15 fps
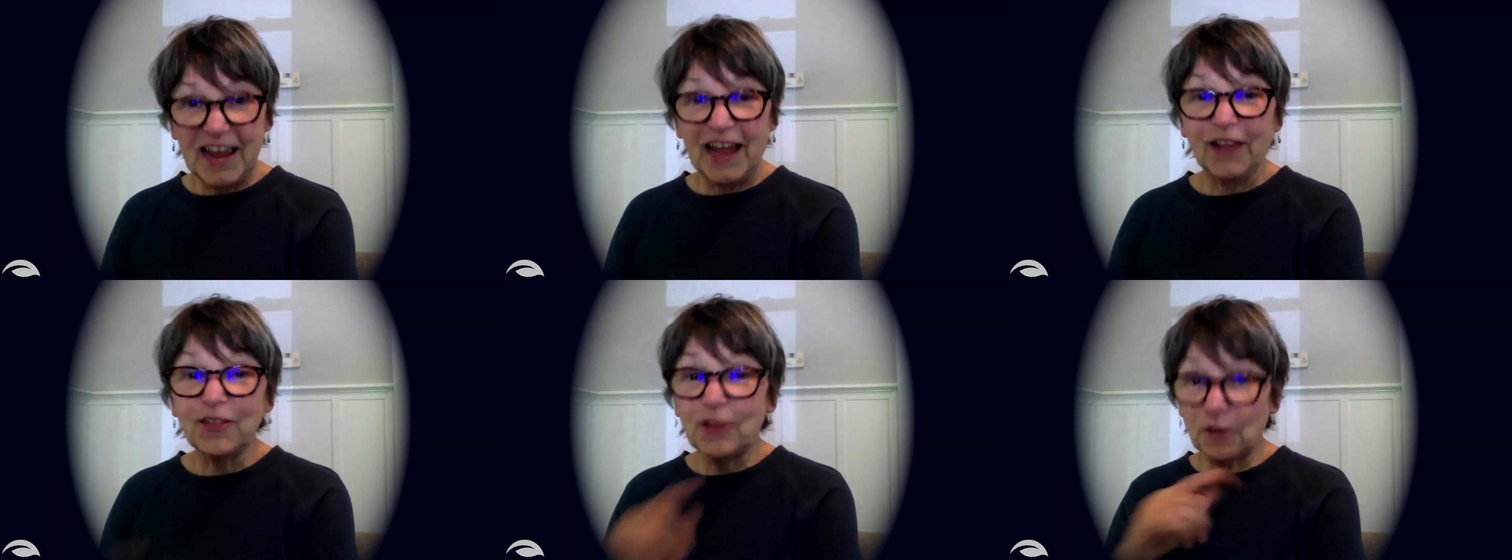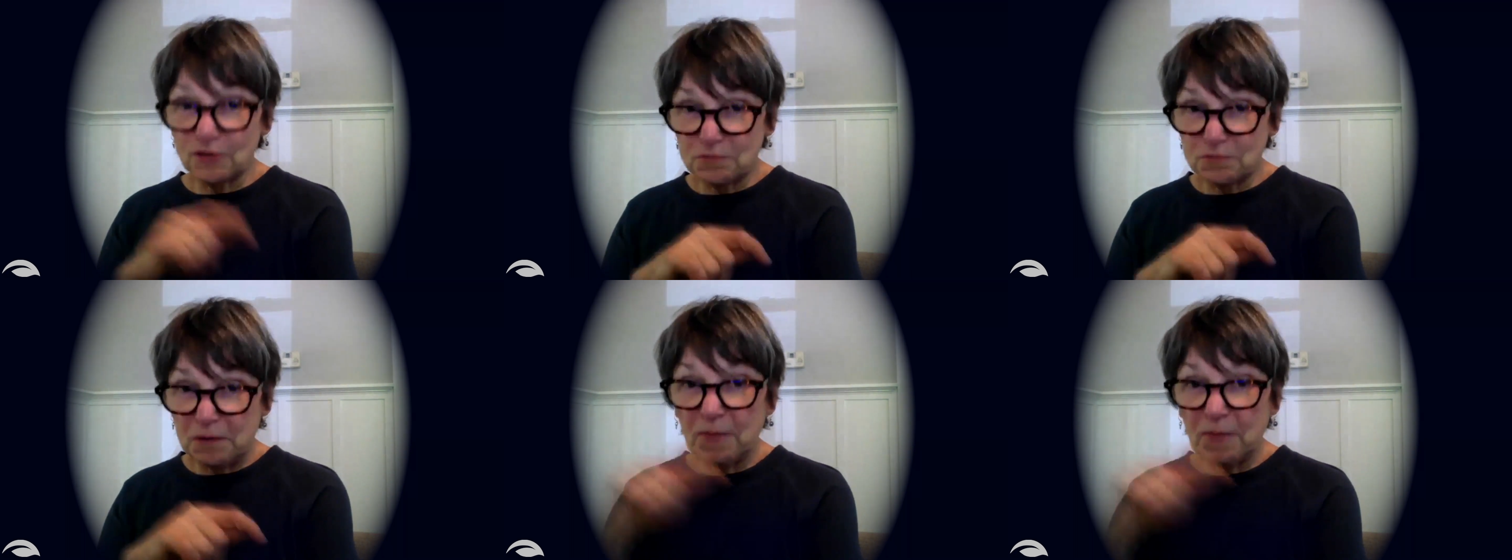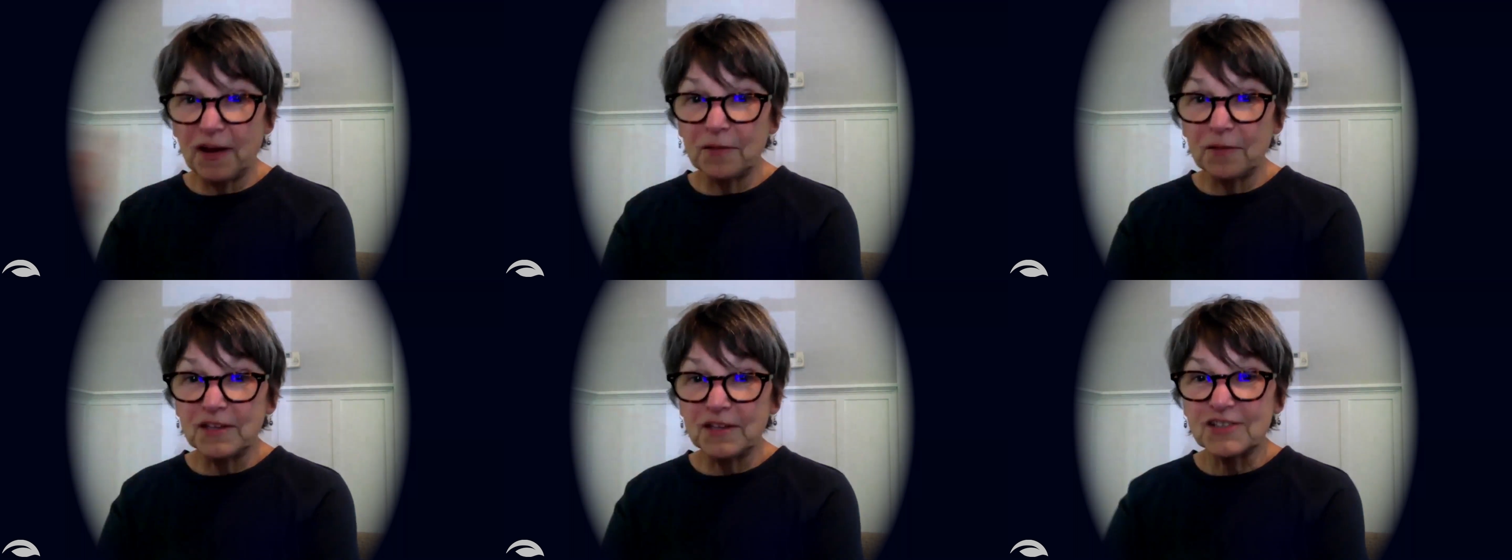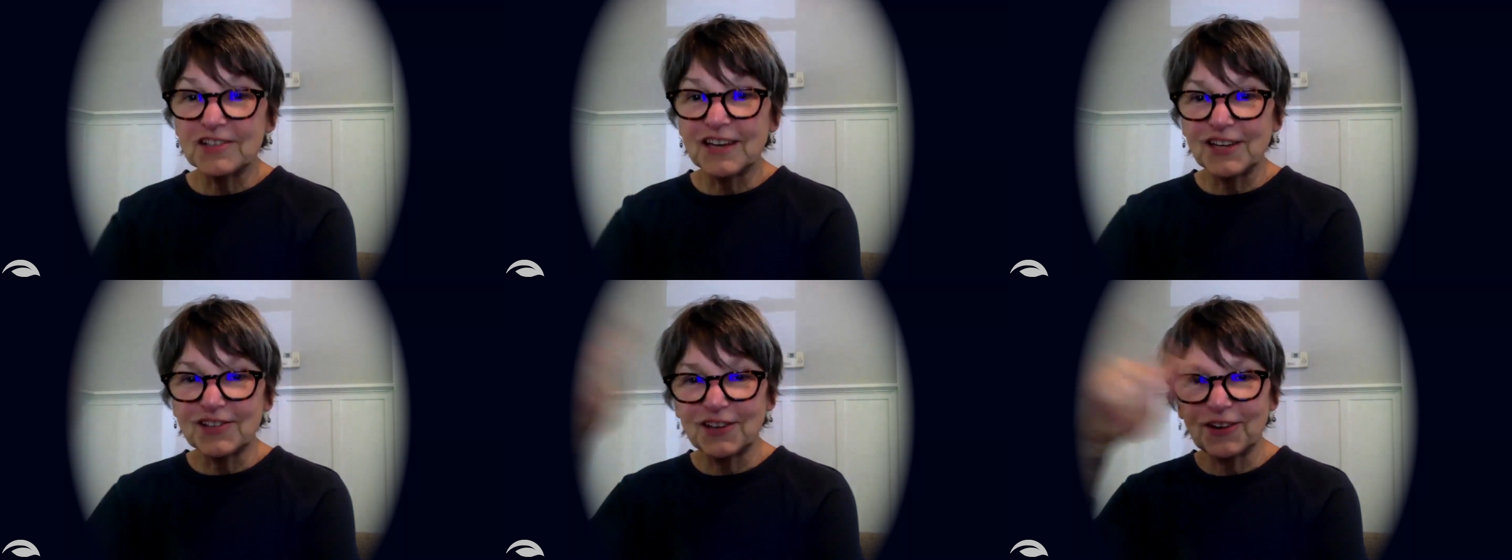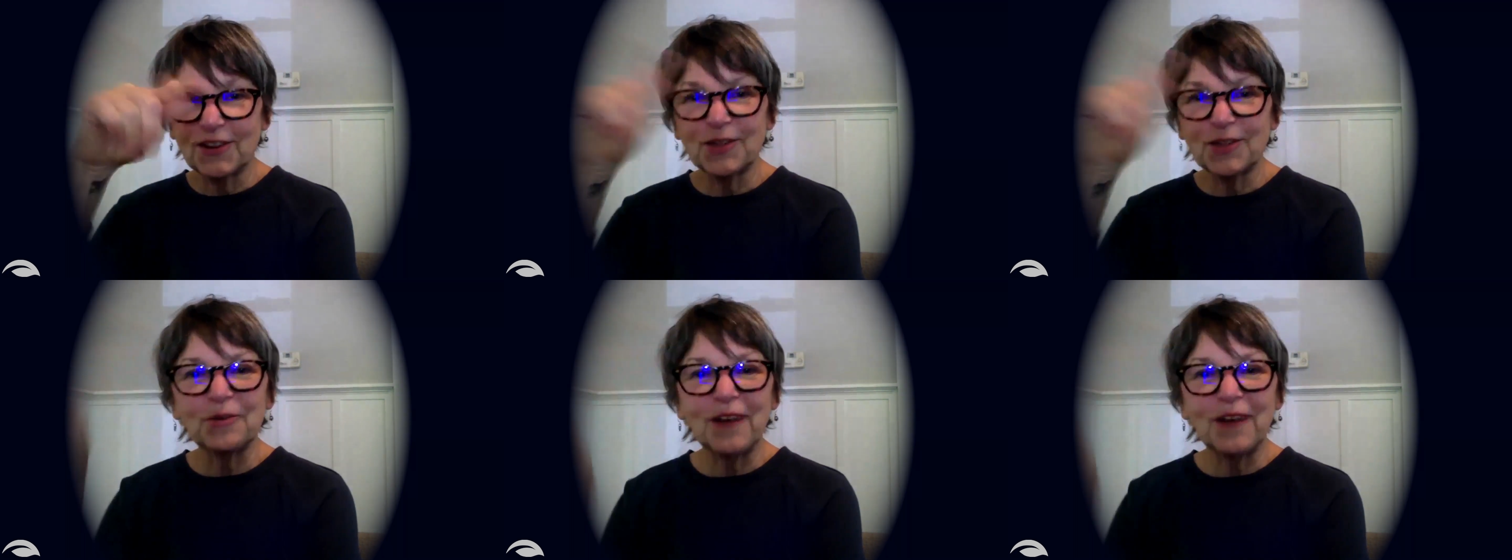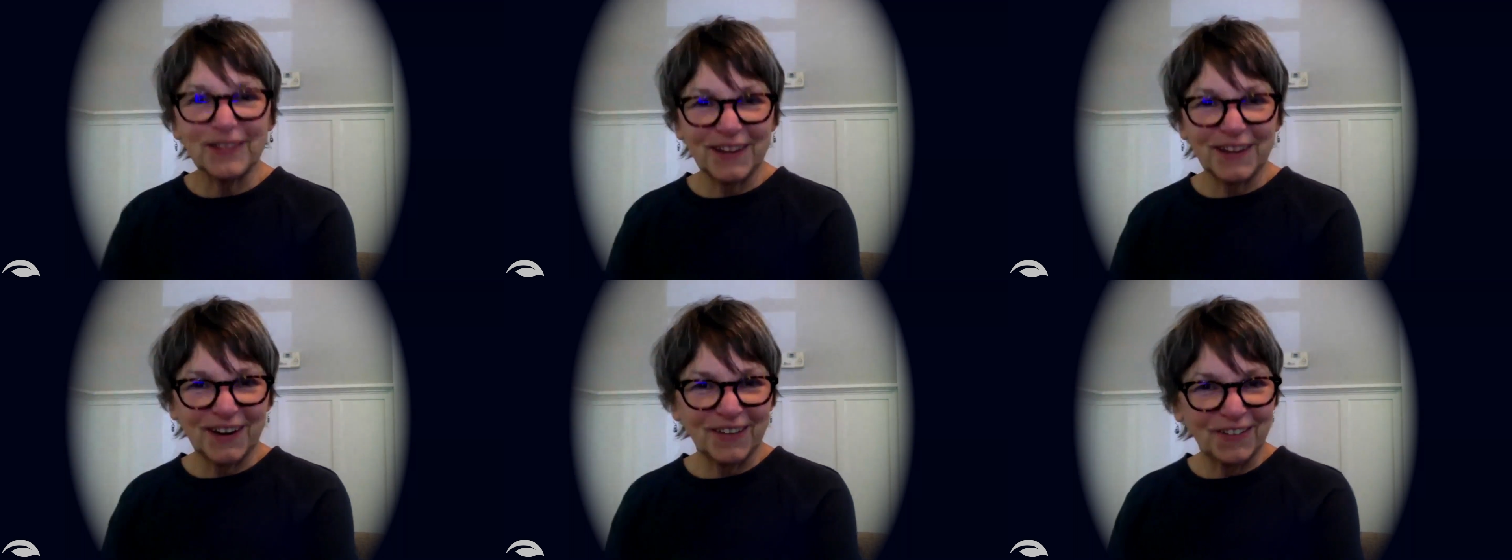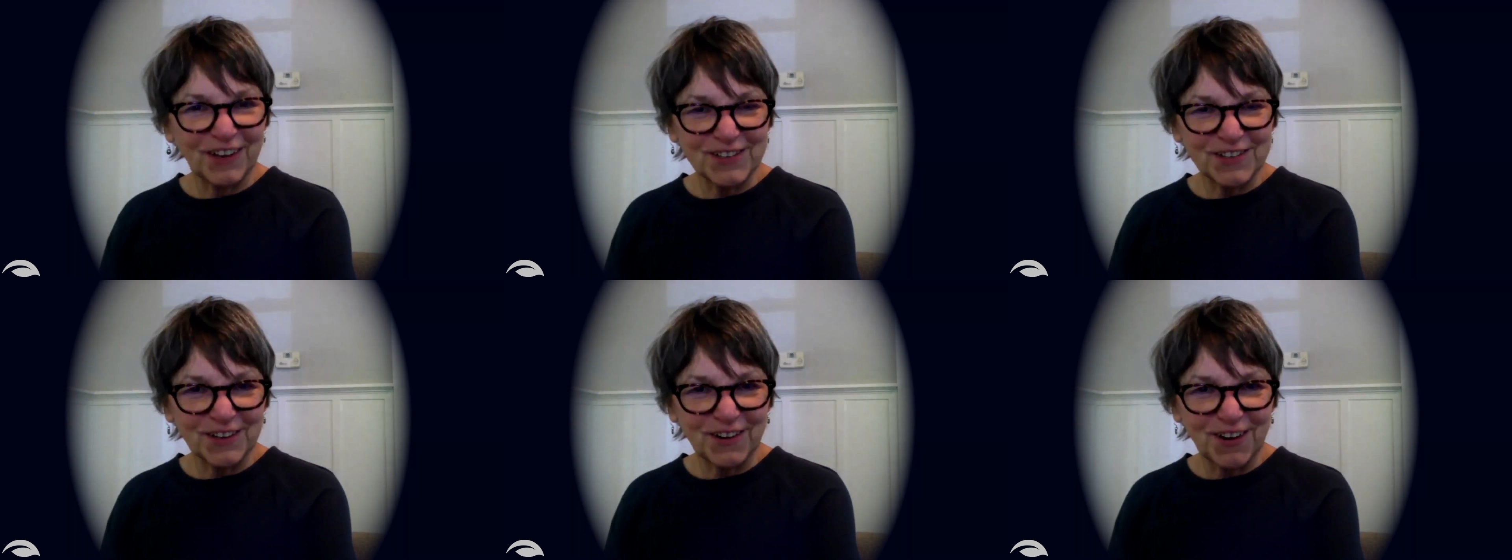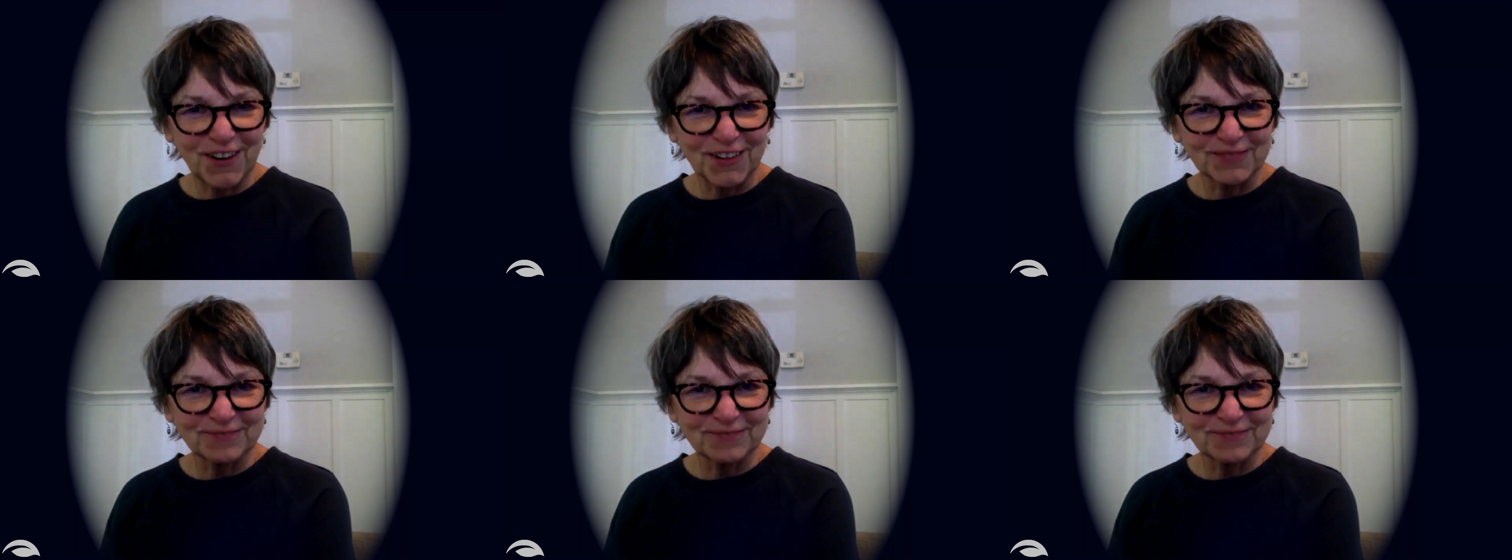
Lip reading: And those people had been stationed throughout the convention hall.